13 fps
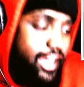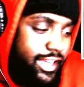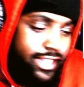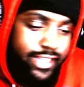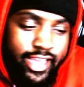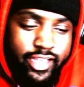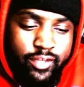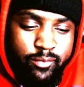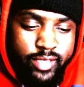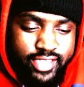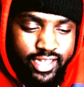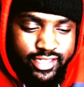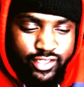AMS
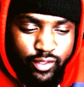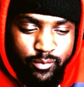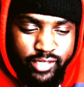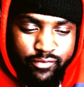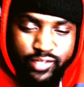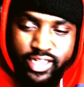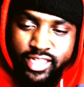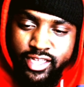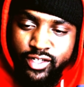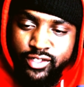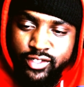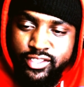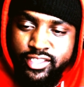got so many
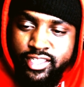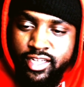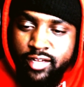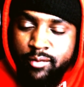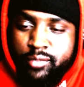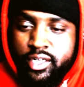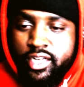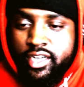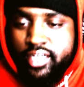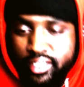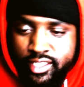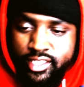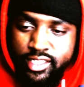videos. But
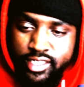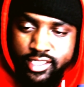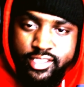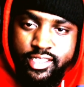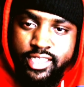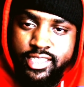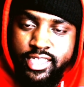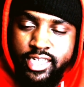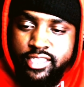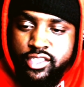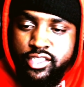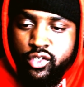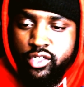let's get
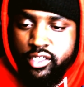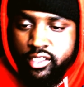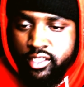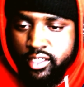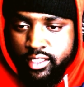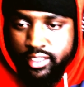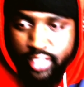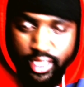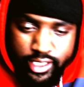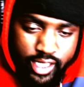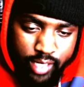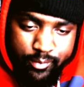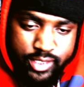into it. Like,
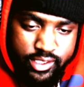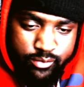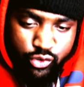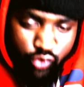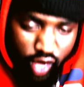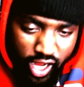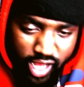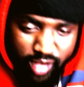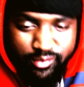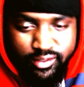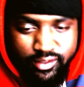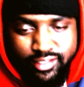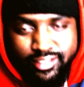comment, subscribe.
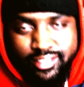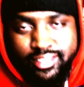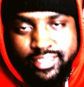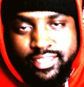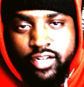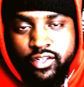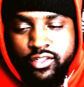Let's go.